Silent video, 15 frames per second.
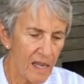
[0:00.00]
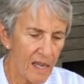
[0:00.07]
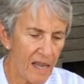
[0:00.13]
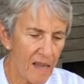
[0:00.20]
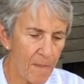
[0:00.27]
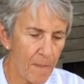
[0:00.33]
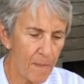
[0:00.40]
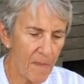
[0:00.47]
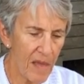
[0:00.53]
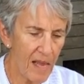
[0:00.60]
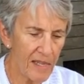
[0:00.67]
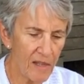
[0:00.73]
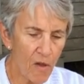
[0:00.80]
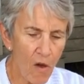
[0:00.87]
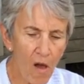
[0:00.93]
a,
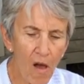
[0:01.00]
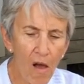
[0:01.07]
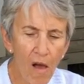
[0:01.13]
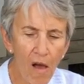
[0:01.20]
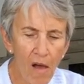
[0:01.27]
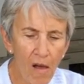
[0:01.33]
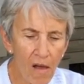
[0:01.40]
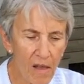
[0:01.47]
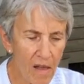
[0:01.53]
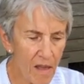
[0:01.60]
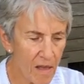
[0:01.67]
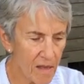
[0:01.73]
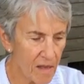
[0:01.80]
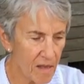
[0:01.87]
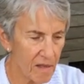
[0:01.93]
a long
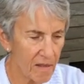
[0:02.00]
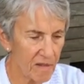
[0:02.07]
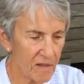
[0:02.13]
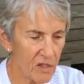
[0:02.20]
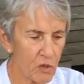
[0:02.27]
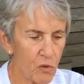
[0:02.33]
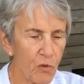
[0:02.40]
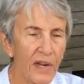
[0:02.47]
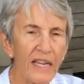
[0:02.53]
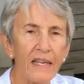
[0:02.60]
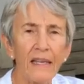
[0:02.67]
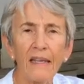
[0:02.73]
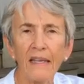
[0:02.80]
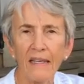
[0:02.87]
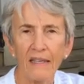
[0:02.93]

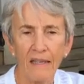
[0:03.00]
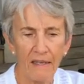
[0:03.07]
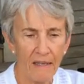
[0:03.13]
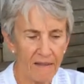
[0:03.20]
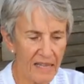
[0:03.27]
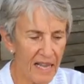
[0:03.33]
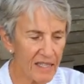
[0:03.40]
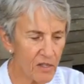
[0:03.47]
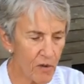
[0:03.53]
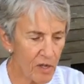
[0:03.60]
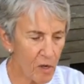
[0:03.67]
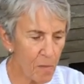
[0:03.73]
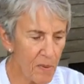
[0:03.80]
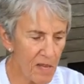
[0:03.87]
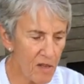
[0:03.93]
string that's going
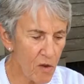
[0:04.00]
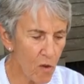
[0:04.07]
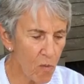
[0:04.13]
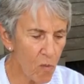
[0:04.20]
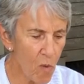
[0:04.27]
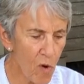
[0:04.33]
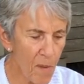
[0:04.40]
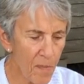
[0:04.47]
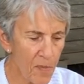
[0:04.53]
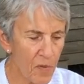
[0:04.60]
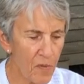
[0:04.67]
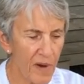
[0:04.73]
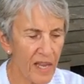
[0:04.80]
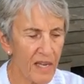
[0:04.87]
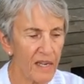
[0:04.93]
to be your warp
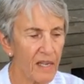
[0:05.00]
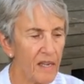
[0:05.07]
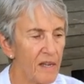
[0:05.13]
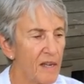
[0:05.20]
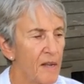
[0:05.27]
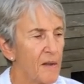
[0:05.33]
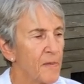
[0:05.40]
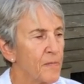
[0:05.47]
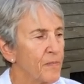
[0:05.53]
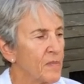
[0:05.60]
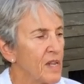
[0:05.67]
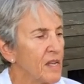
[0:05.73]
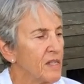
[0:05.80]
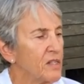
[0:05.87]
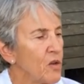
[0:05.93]
thread.
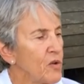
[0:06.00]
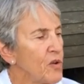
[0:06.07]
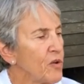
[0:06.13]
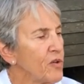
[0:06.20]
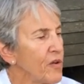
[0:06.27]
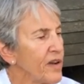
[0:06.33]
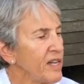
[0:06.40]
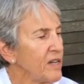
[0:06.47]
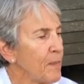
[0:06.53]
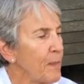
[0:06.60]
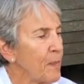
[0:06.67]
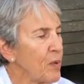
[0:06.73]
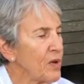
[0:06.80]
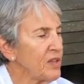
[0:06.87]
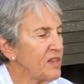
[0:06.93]
So you're going to
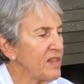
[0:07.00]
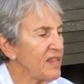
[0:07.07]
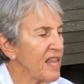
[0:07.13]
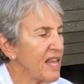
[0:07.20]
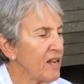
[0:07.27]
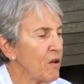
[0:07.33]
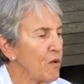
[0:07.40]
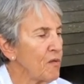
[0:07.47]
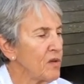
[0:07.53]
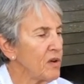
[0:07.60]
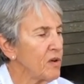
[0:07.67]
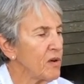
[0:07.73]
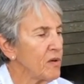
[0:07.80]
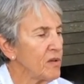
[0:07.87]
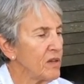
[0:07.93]
put that
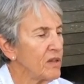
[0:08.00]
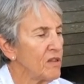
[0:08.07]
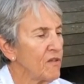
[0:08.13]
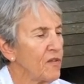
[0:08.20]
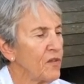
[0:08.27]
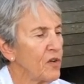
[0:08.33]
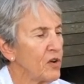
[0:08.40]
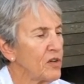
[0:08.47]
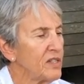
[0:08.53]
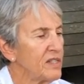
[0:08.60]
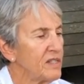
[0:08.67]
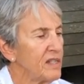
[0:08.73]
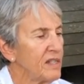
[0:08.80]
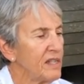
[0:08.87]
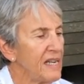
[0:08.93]
over the
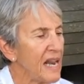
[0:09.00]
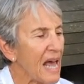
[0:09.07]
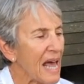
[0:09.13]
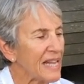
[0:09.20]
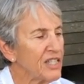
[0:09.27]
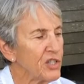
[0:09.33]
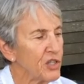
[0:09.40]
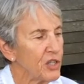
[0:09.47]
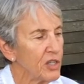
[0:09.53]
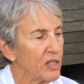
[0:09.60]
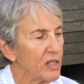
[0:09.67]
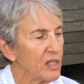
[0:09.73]
first notch